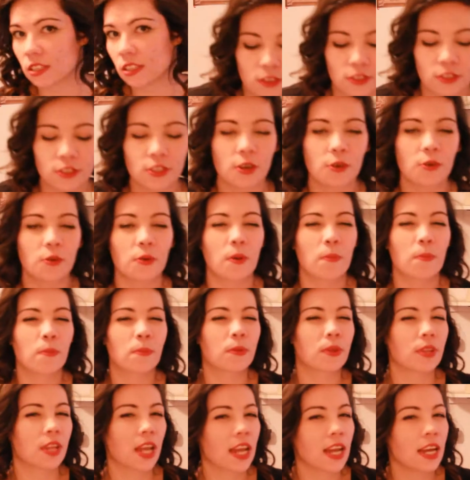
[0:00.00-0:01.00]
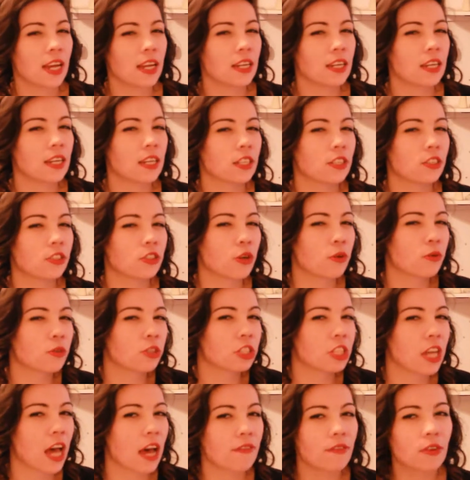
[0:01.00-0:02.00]
So plan, don't
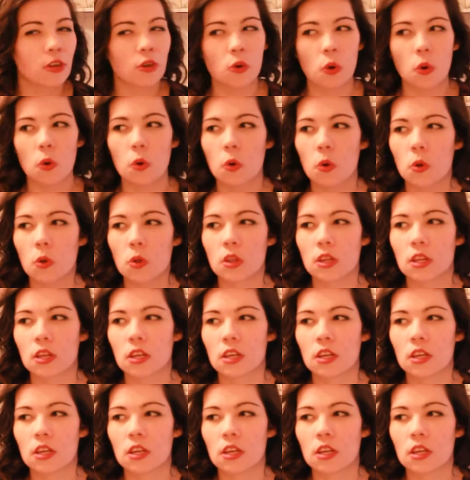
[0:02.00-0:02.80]
just have a goal